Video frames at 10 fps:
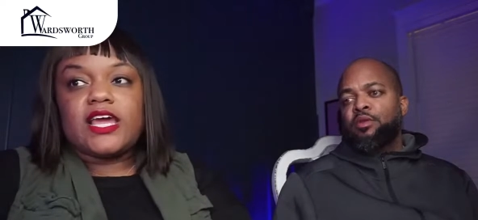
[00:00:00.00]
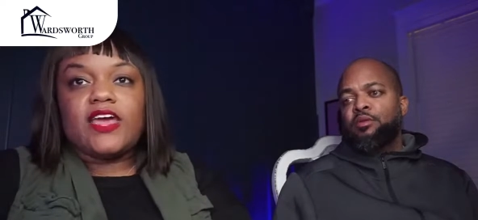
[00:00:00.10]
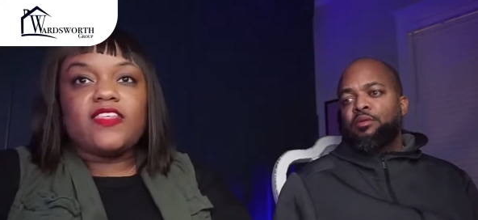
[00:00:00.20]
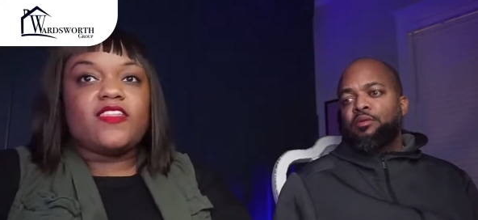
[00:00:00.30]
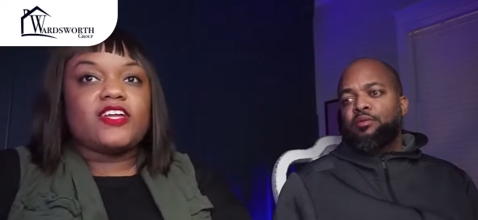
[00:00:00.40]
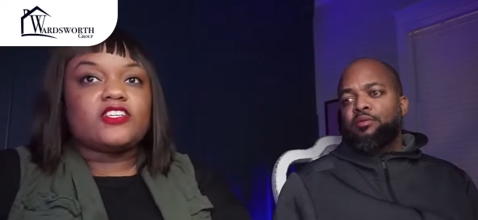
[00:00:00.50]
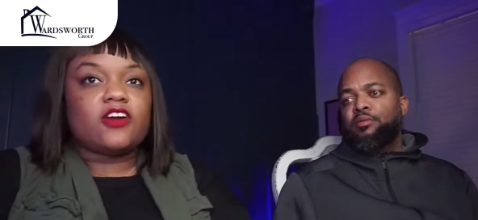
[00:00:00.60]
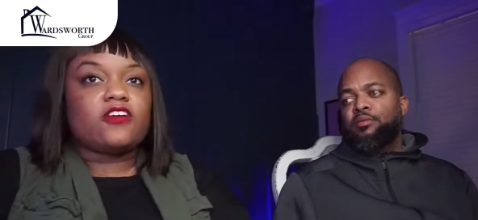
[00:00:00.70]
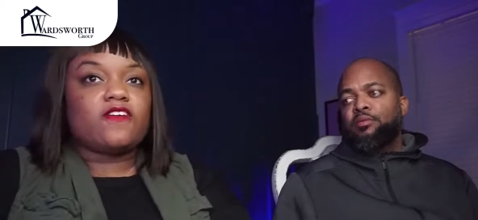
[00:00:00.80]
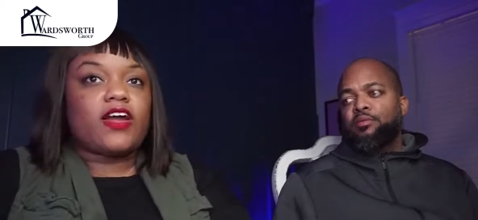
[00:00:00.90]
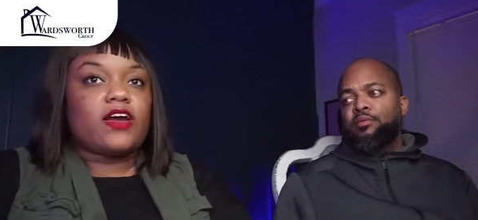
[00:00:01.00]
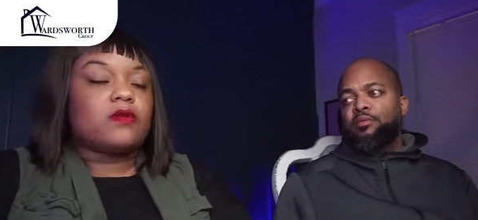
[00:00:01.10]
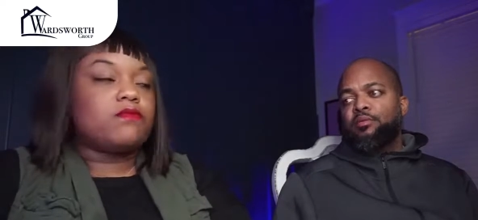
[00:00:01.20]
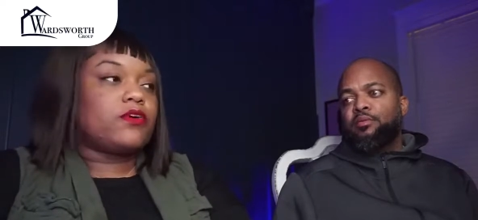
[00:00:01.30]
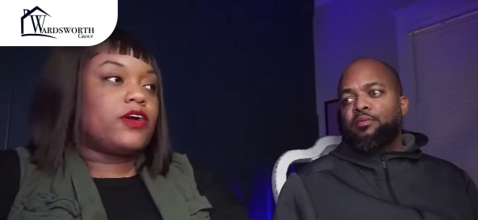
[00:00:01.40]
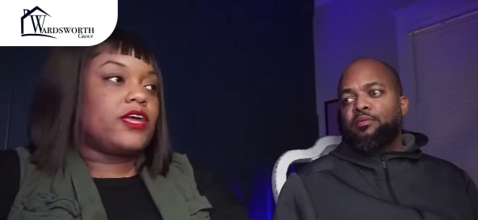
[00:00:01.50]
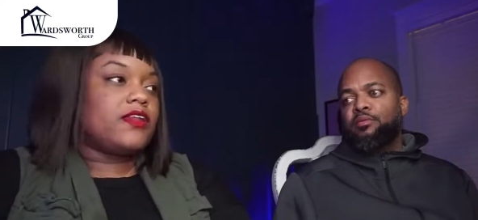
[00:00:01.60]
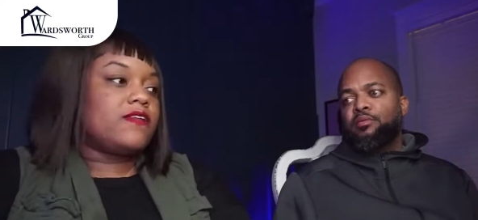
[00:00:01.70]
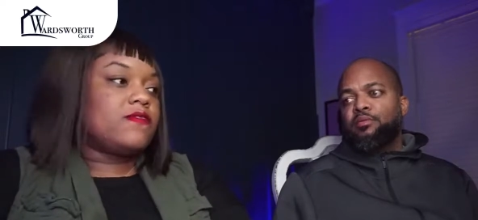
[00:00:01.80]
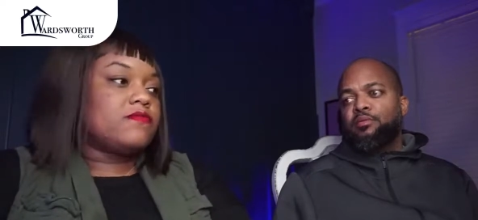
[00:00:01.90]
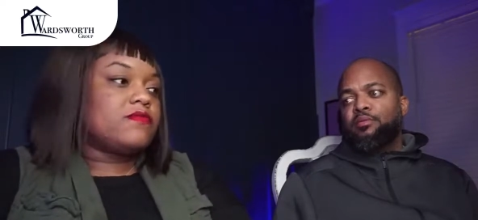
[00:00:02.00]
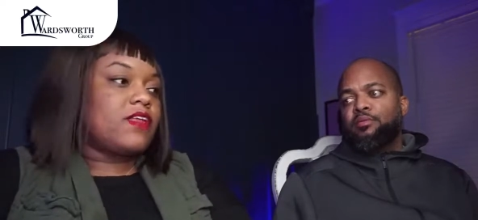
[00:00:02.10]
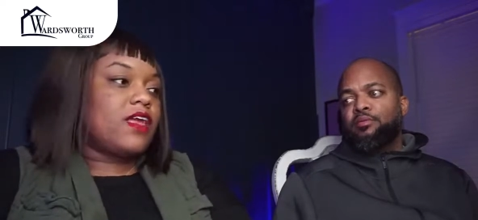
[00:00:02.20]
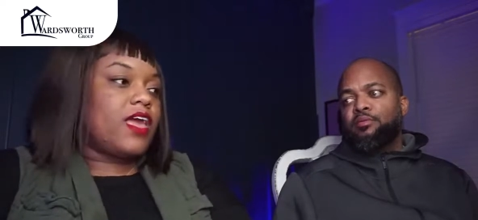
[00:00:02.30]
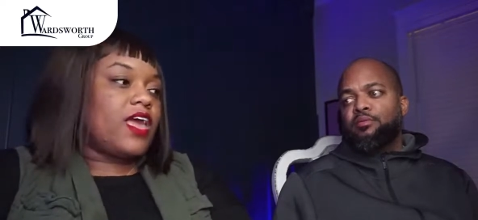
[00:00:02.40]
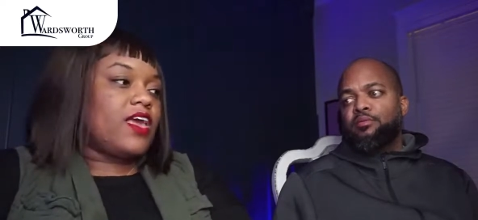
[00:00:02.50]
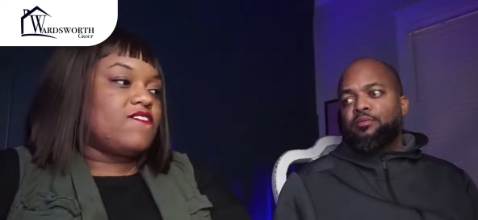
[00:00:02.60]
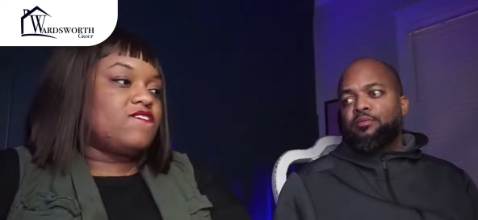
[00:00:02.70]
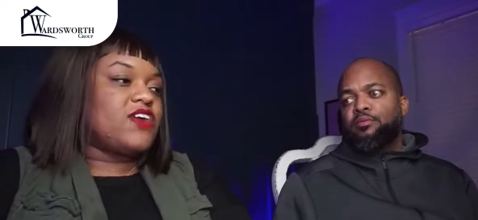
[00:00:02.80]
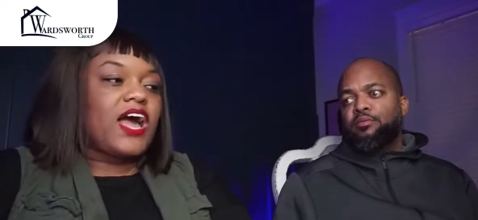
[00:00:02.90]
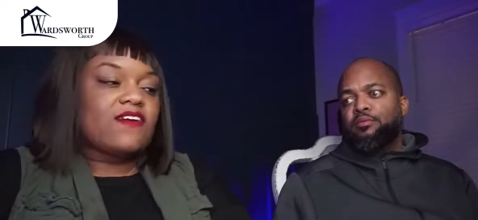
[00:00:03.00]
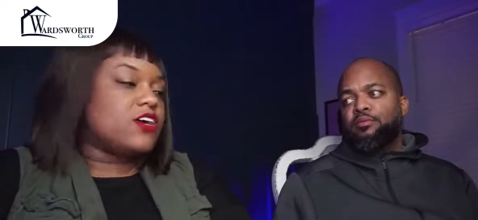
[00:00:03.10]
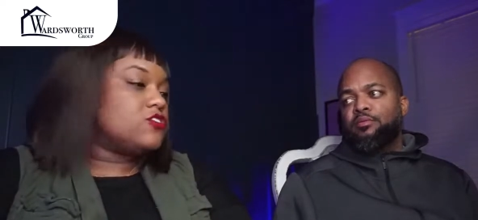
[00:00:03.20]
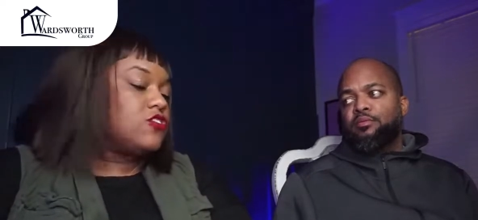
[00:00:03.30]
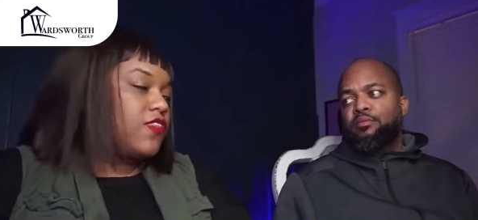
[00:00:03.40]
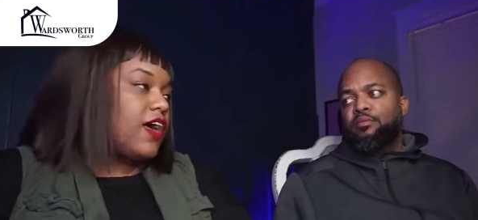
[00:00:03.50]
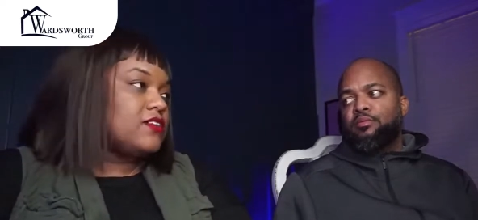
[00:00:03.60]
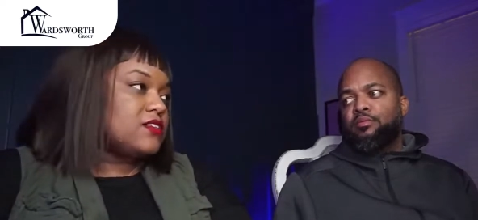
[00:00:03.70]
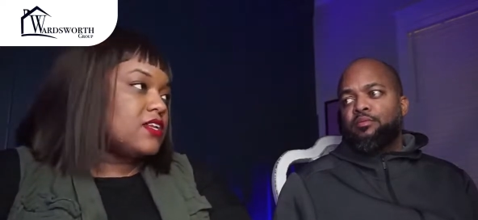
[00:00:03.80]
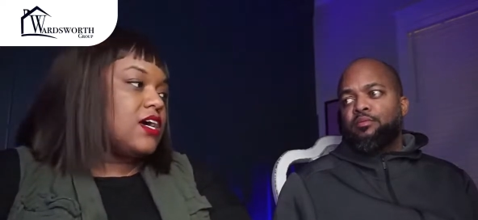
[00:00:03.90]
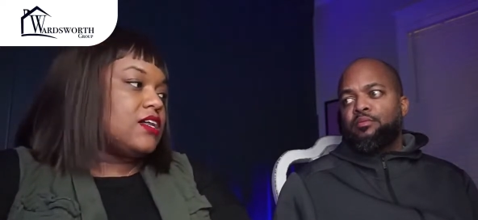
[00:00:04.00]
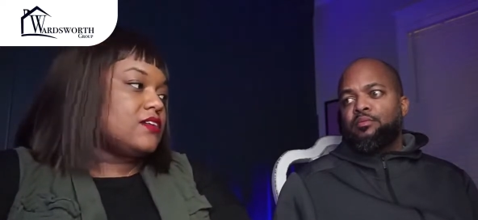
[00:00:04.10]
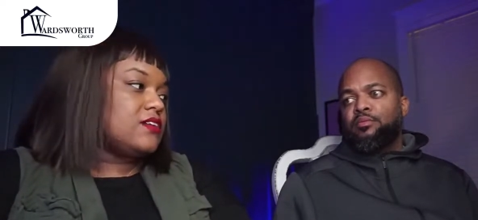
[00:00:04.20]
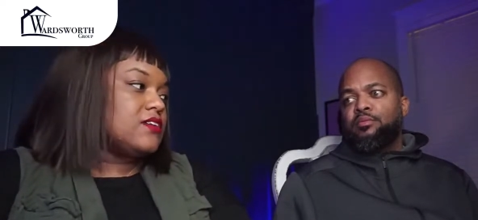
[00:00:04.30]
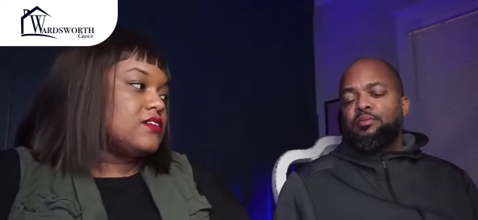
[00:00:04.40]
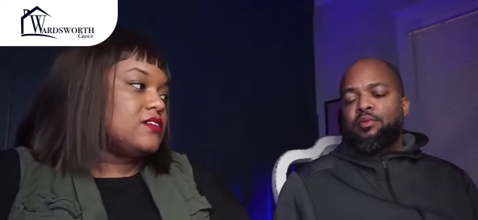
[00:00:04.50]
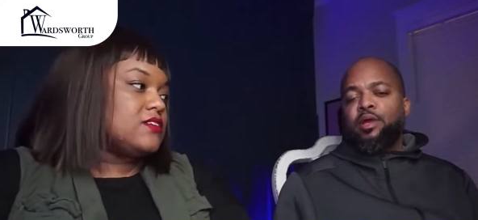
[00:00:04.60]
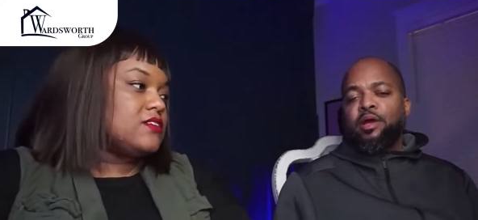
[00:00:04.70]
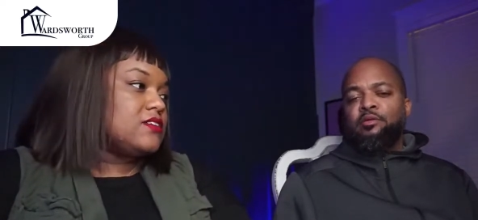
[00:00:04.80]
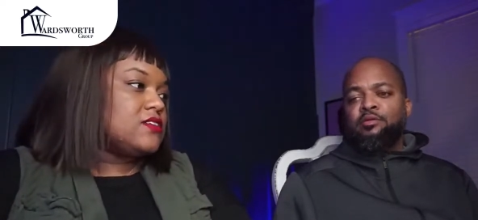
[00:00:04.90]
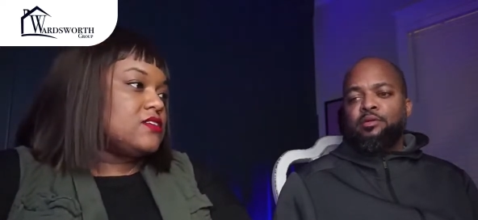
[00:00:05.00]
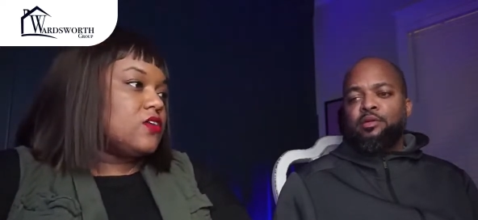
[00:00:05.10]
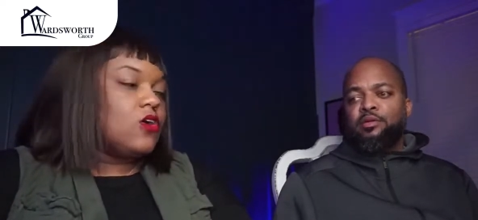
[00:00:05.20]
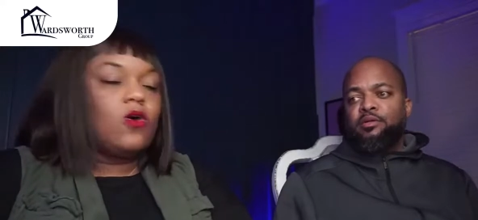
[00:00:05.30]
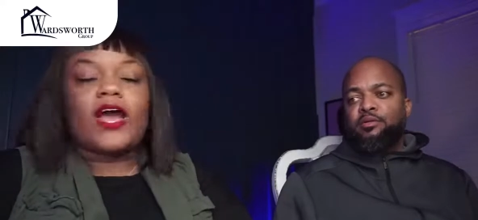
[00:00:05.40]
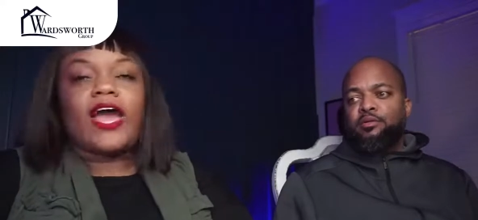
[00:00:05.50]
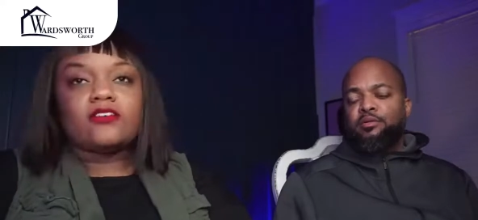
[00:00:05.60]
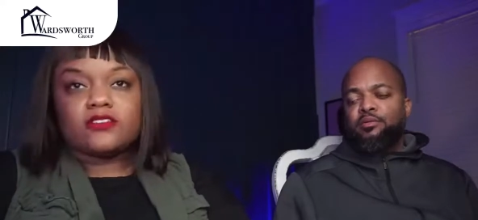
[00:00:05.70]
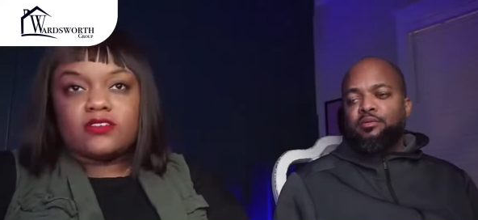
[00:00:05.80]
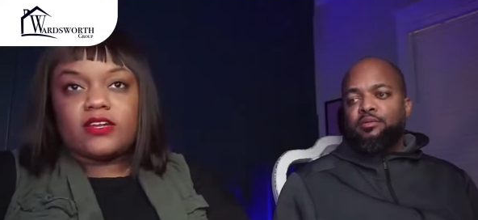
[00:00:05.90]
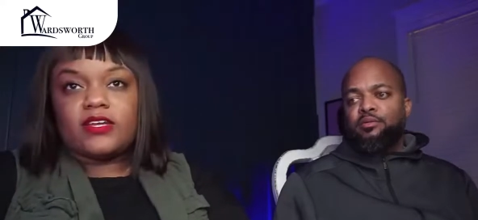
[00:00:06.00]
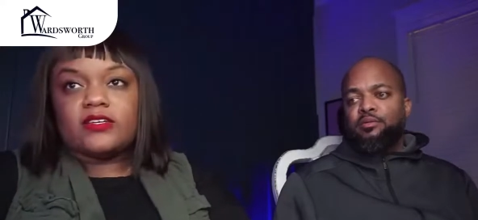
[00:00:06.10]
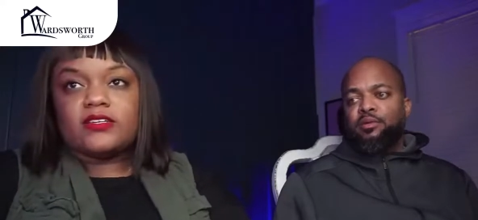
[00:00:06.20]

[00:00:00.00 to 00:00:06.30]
Speaker 1: And then they turned around and put a $500,000 house on it.